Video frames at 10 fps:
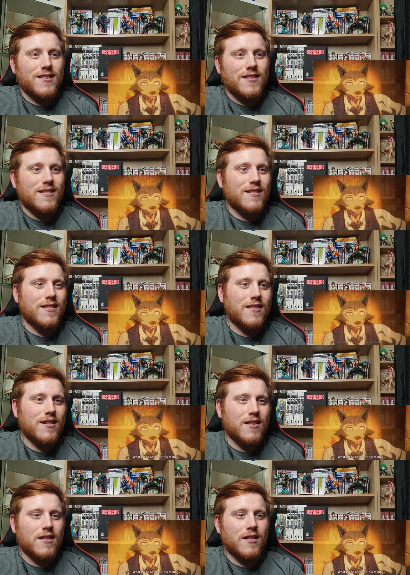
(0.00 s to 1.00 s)

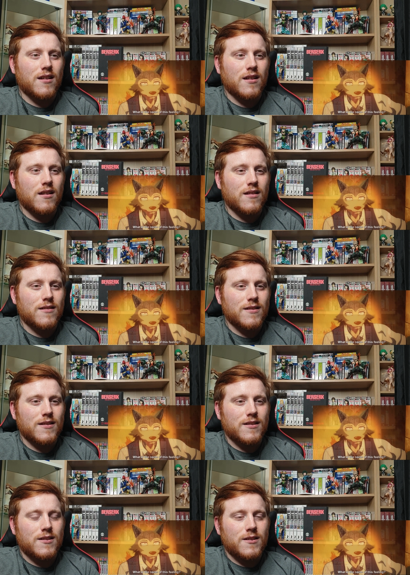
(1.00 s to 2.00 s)

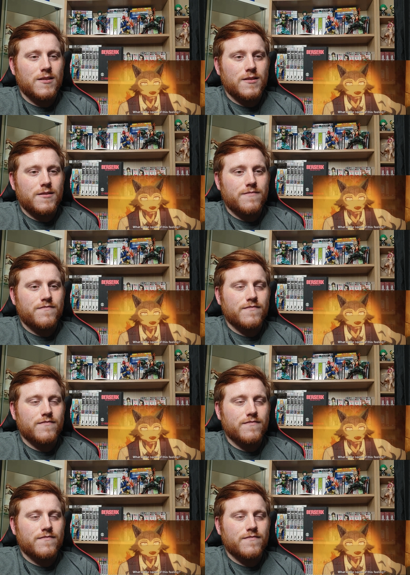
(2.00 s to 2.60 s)
Nothing is said.